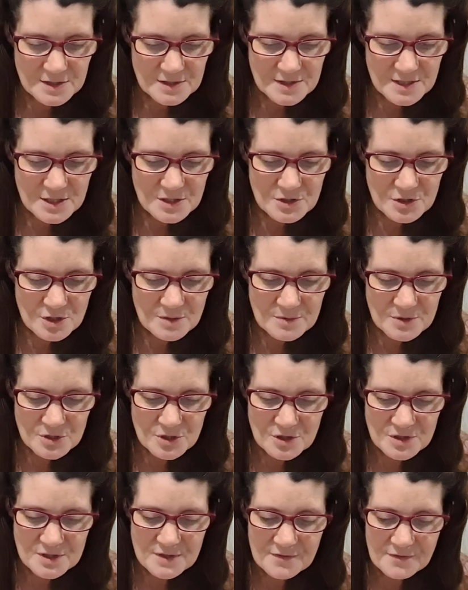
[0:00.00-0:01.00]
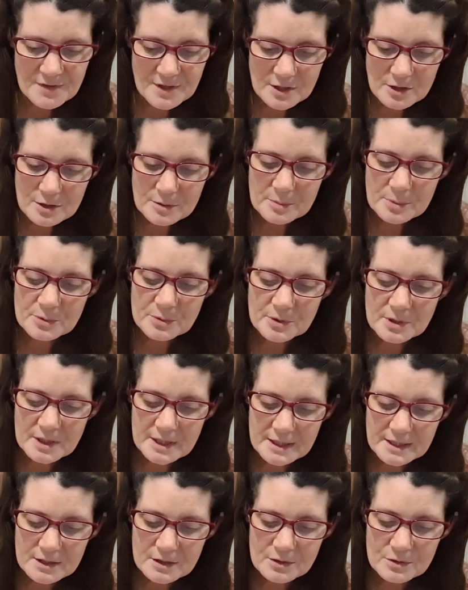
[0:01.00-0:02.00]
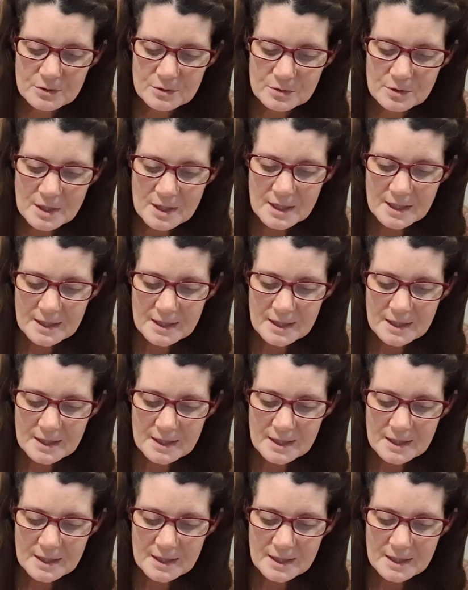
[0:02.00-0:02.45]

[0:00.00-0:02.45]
syndrome shows a variable clinical